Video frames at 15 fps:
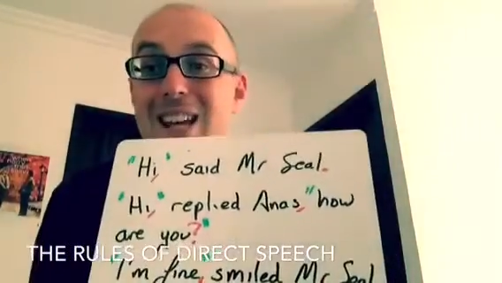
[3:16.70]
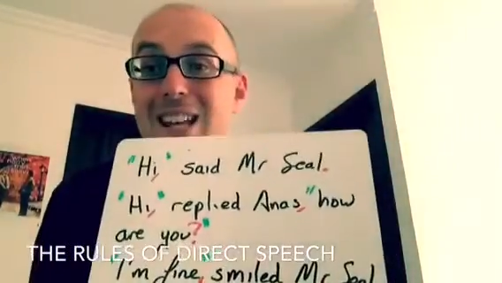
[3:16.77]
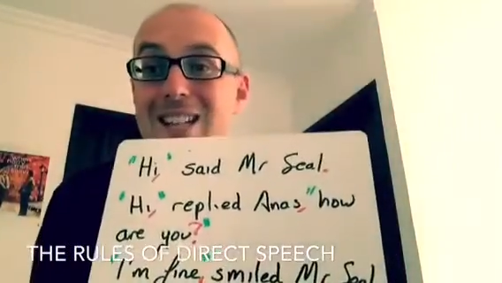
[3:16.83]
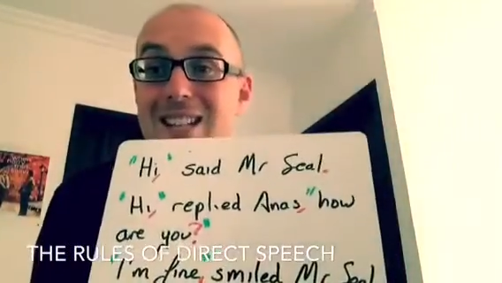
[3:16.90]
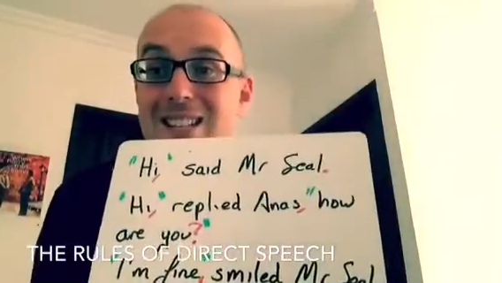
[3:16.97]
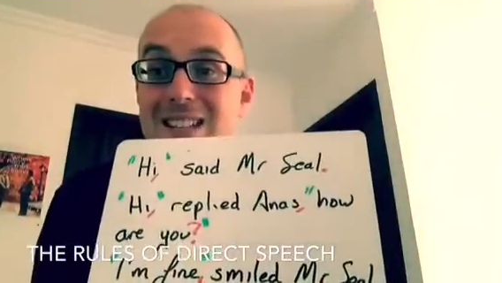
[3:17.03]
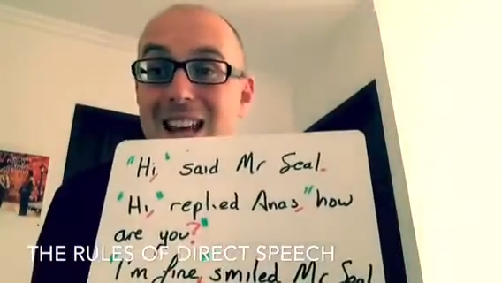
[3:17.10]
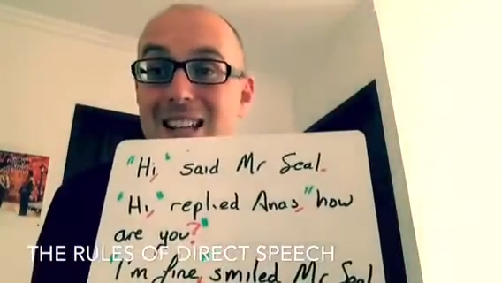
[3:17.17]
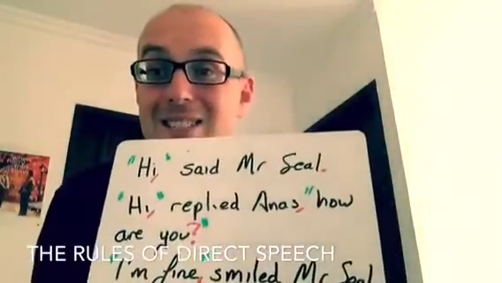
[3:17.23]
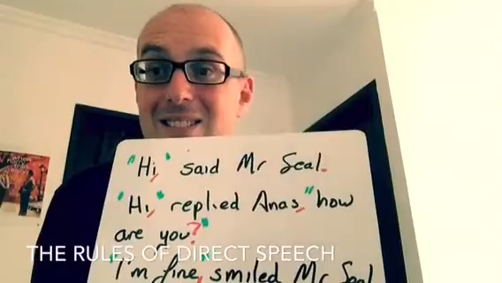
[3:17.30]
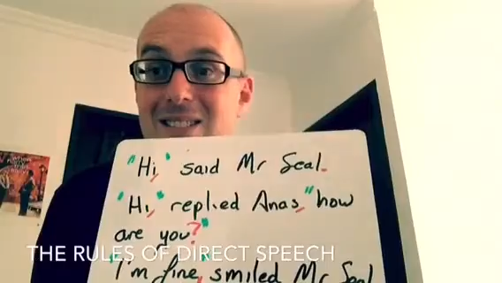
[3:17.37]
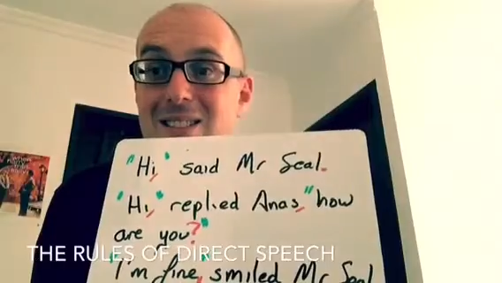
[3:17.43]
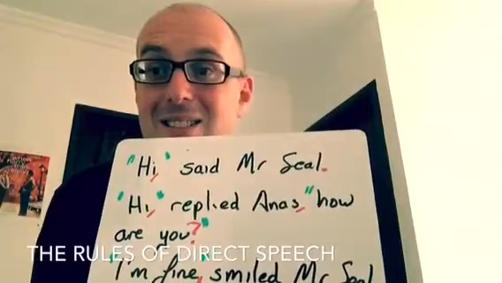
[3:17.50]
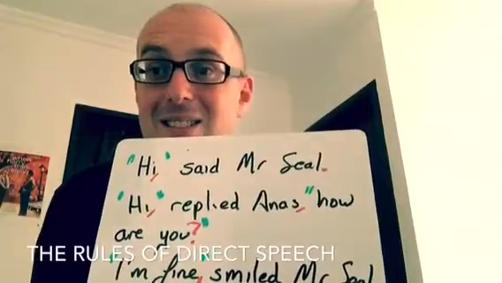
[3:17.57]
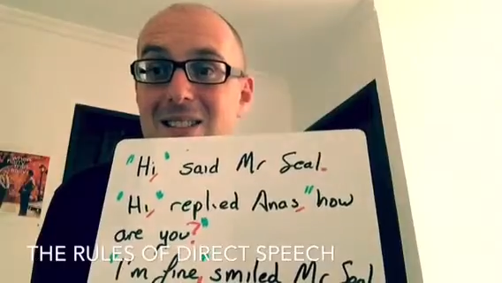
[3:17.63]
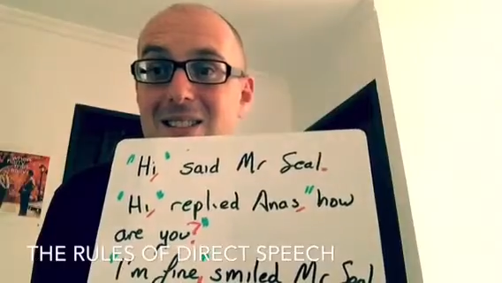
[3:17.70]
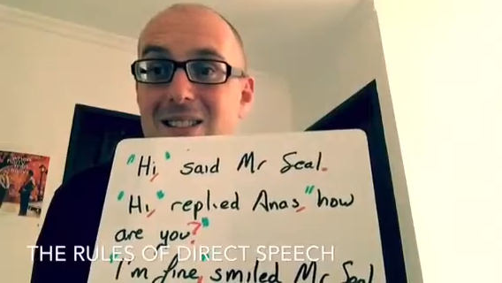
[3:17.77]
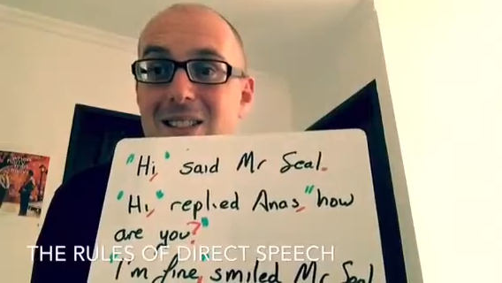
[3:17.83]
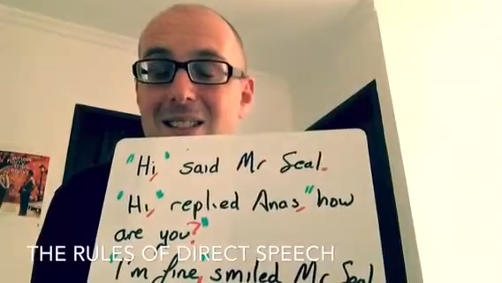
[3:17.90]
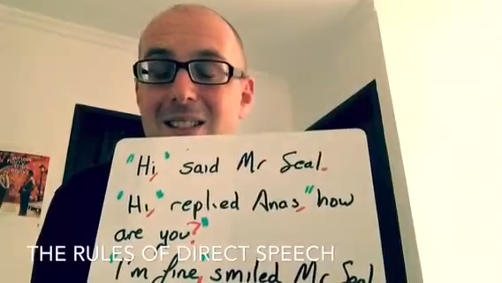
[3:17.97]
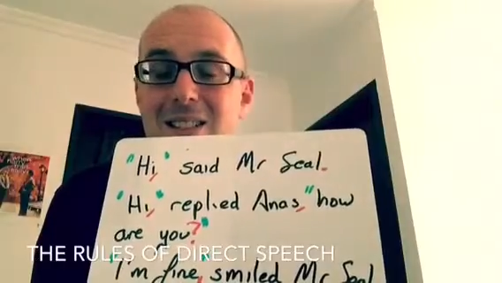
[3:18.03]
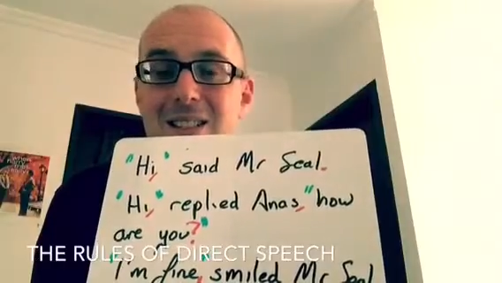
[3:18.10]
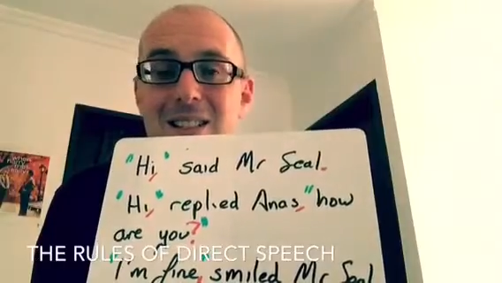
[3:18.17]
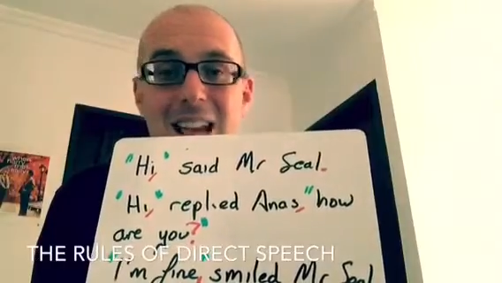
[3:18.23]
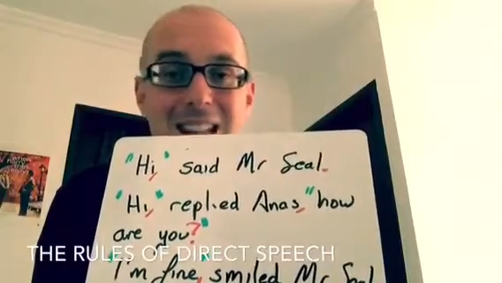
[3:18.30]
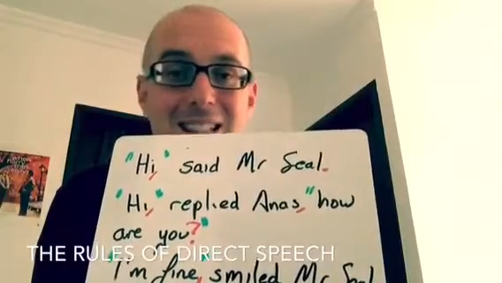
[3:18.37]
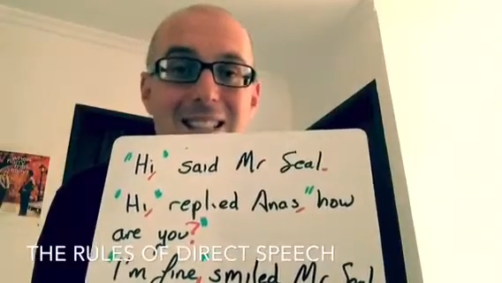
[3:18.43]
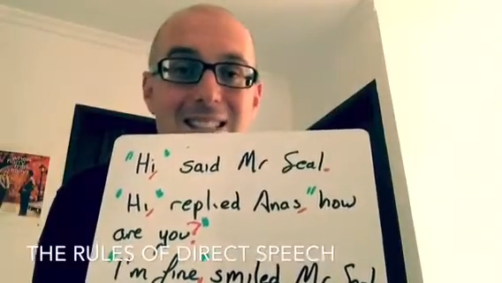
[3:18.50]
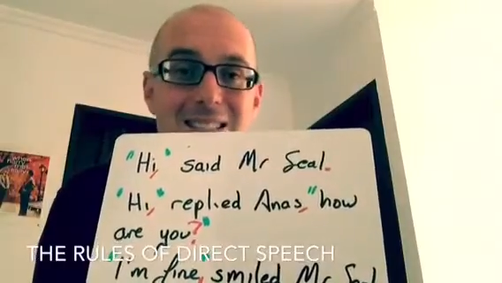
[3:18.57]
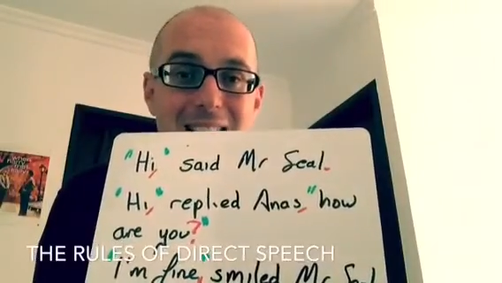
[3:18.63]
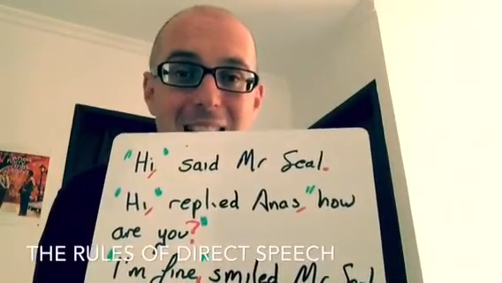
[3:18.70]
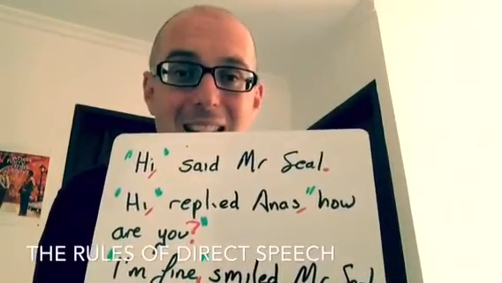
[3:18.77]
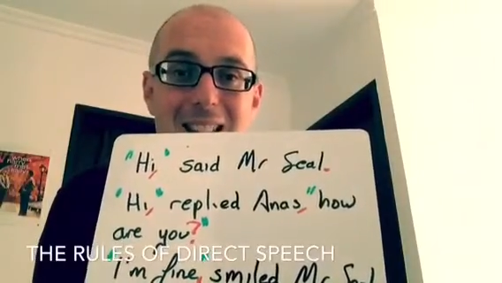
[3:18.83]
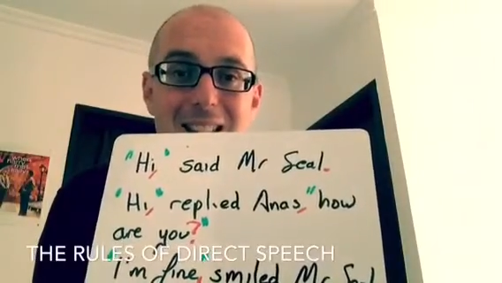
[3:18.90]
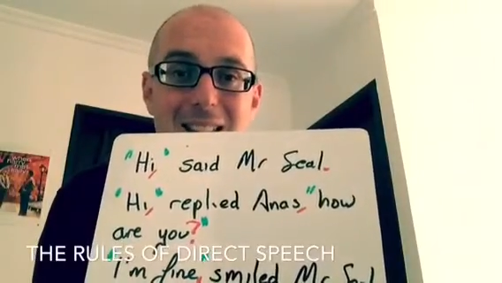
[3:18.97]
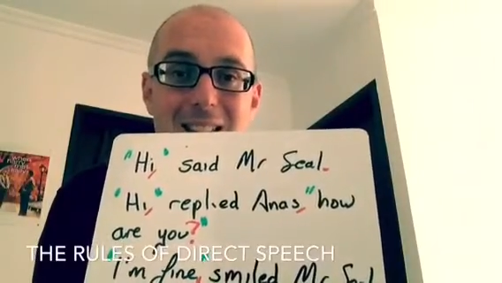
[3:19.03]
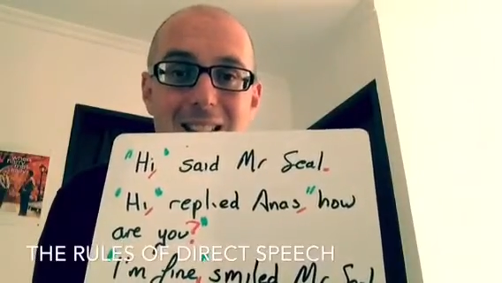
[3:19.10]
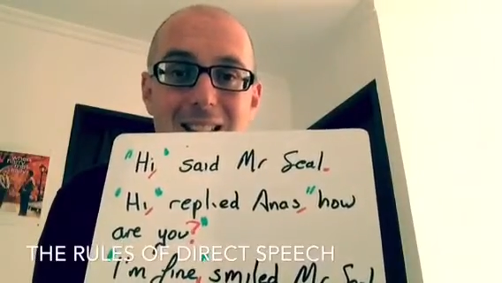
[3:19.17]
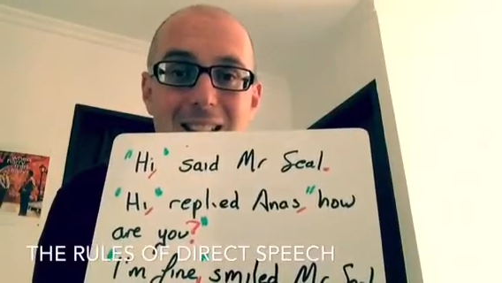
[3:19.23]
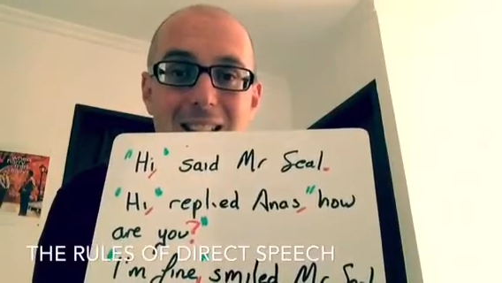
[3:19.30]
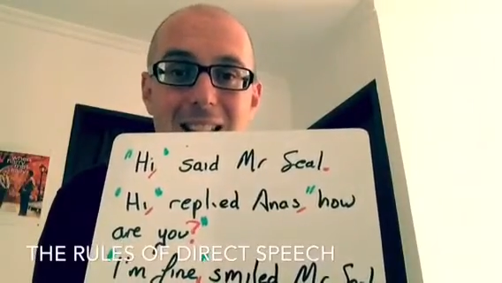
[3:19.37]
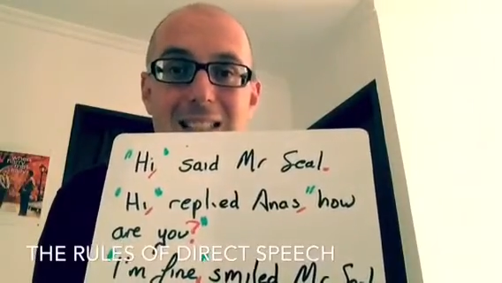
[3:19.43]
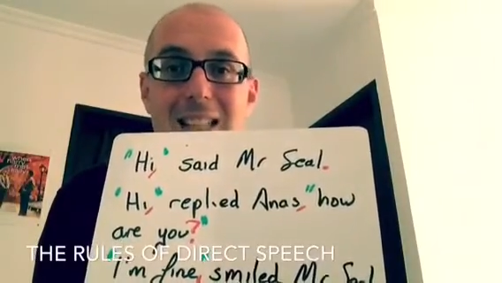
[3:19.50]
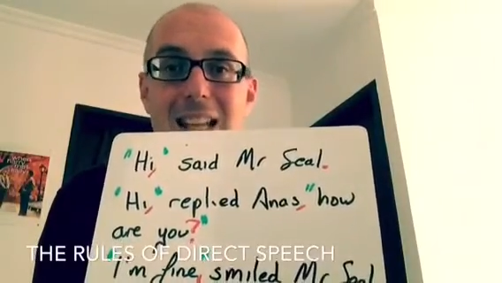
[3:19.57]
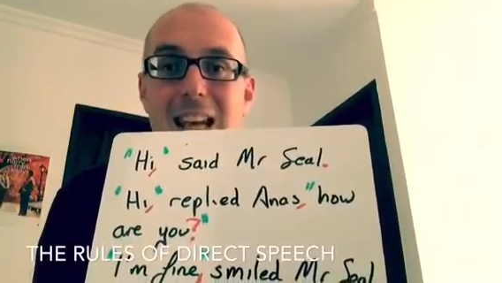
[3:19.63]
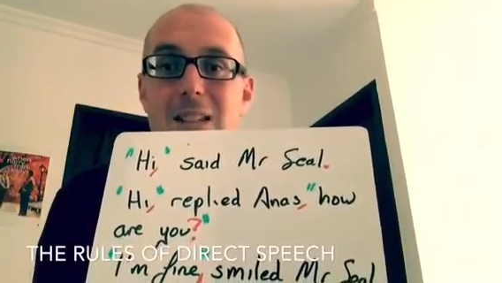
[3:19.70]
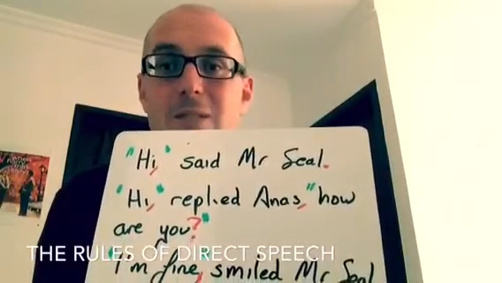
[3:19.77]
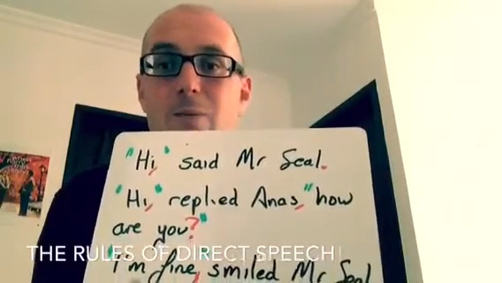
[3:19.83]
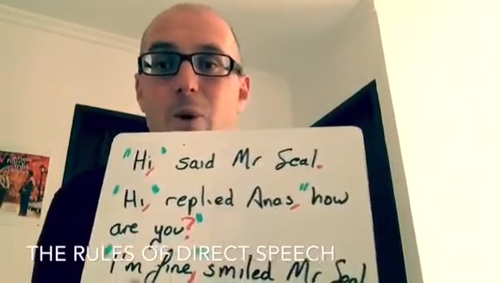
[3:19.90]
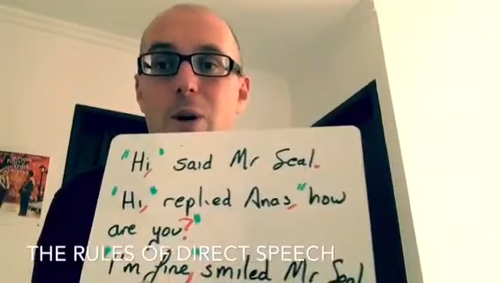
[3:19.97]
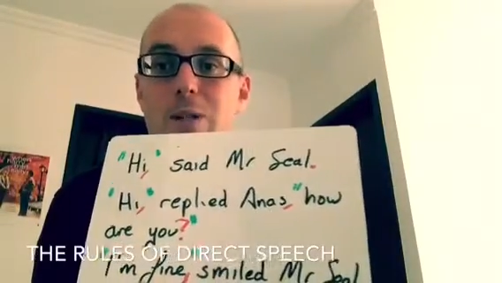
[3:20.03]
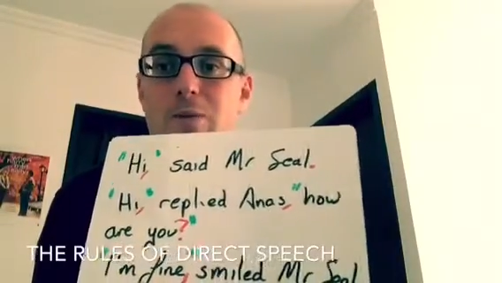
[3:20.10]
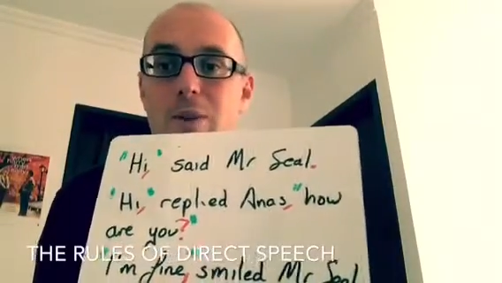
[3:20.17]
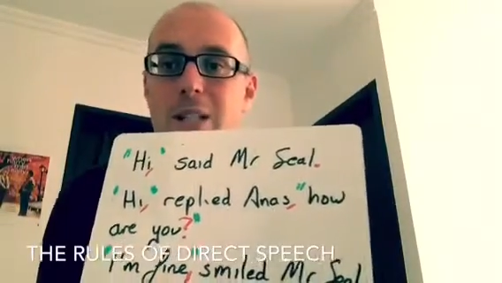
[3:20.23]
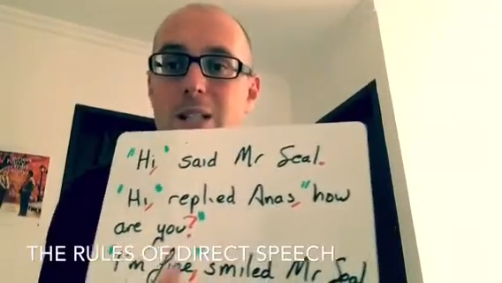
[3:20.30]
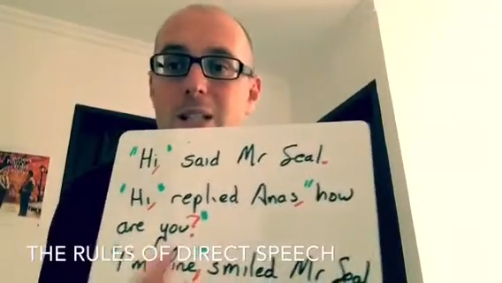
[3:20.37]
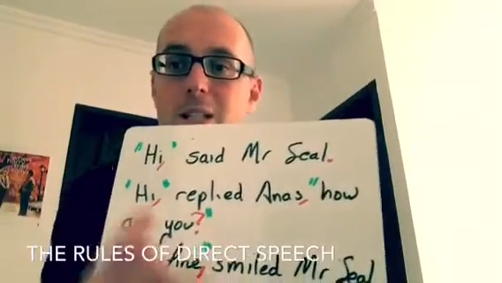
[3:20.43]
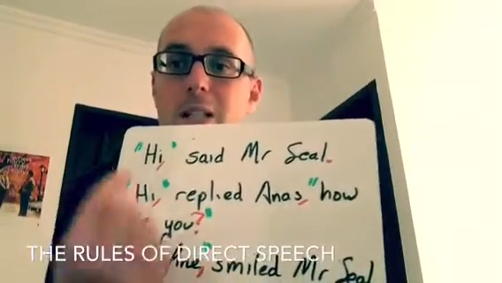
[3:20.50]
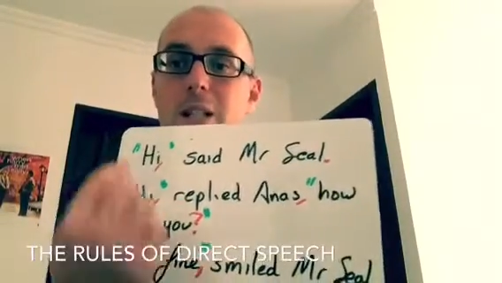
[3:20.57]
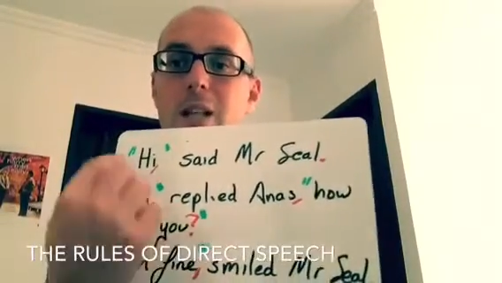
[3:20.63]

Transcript: the end of the sentence. The end of the sentence is the end of what is written.